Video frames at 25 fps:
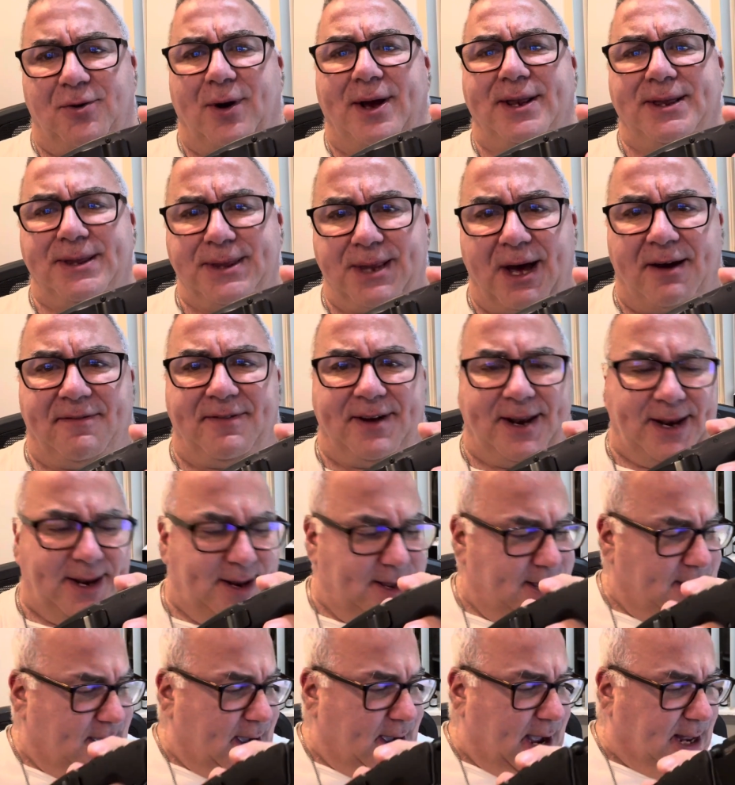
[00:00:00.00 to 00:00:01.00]
I love it.
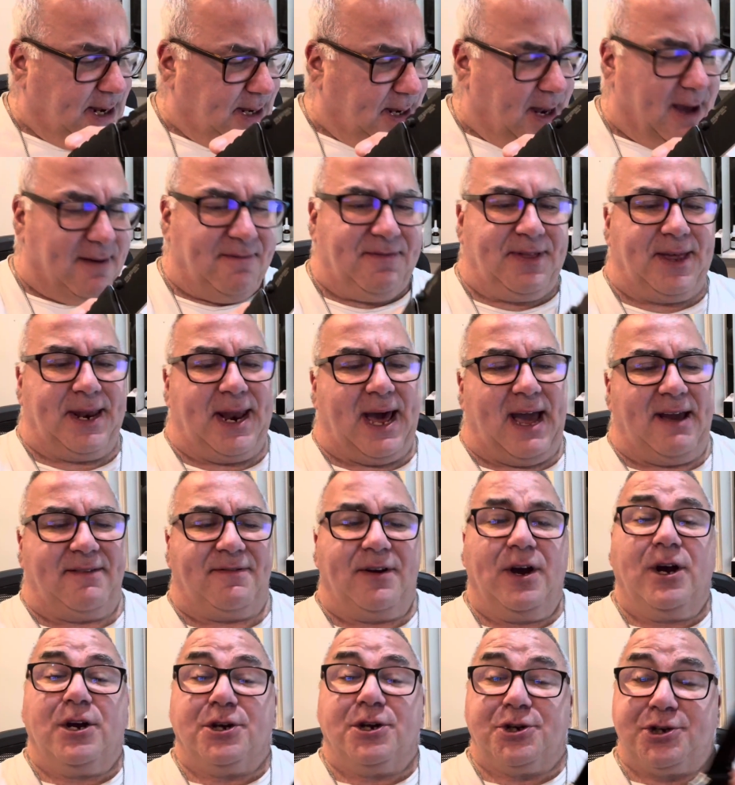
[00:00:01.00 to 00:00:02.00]
I love the knife.
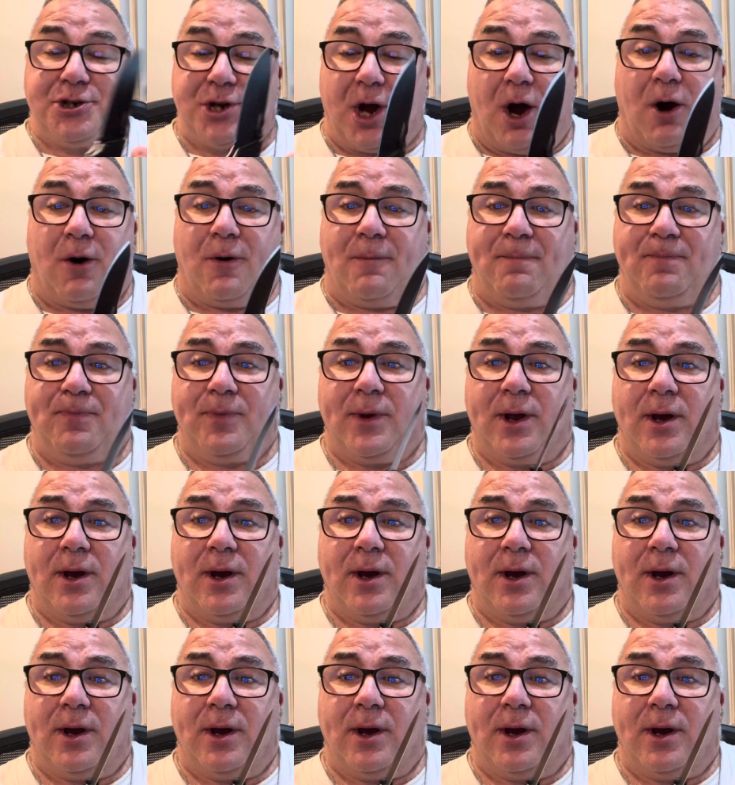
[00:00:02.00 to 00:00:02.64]
So